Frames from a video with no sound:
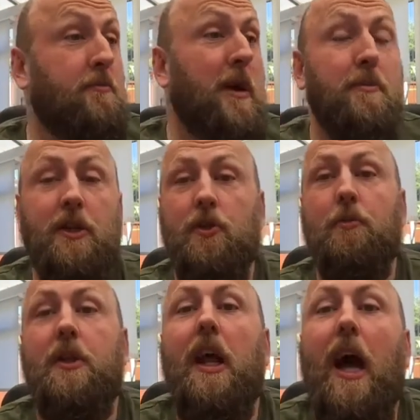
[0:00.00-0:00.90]
Maybe it's
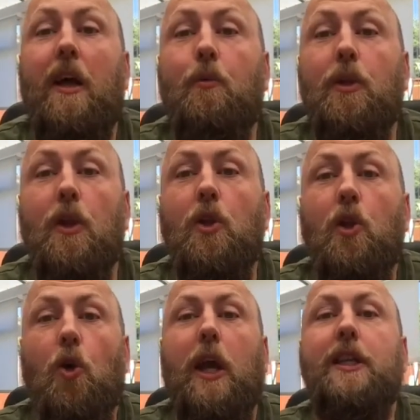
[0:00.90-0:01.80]
something that I will
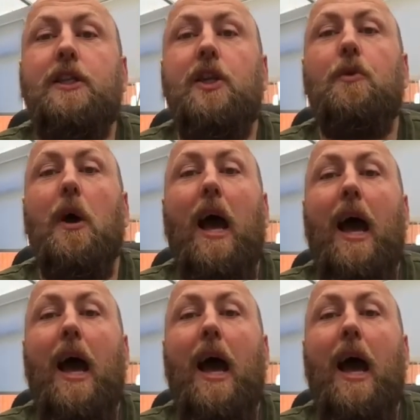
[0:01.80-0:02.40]
look into,